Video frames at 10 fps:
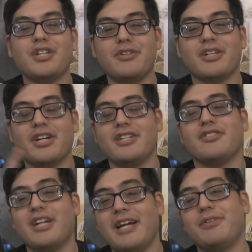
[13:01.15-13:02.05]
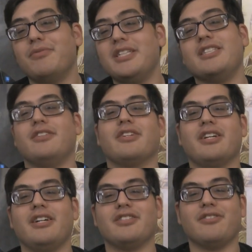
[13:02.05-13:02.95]
to own a console, and I have no reason to own a
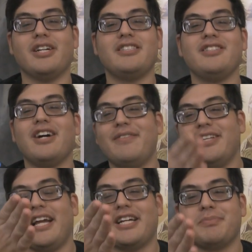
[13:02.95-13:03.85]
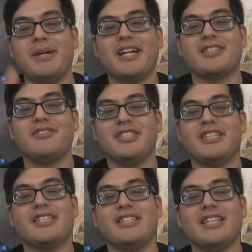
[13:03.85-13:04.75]
console, I still have the Xbox
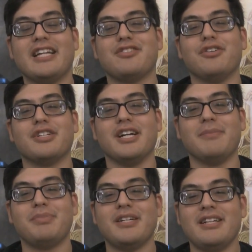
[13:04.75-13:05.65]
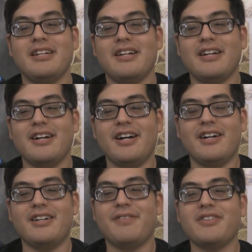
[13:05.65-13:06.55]
360, that's hooked up. If
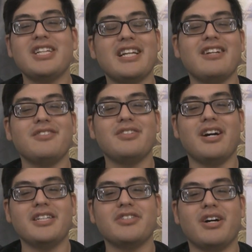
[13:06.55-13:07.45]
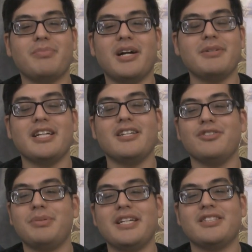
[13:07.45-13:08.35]
I was going to get a new console, I'd probably get a
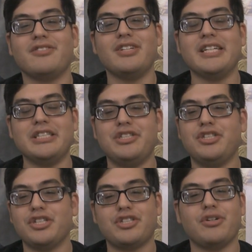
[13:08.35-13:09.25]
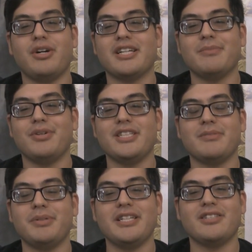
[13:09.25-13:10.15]
new PS3, just so I can play
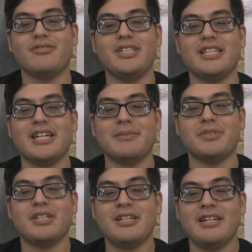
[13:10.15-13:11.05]
some PS3 games.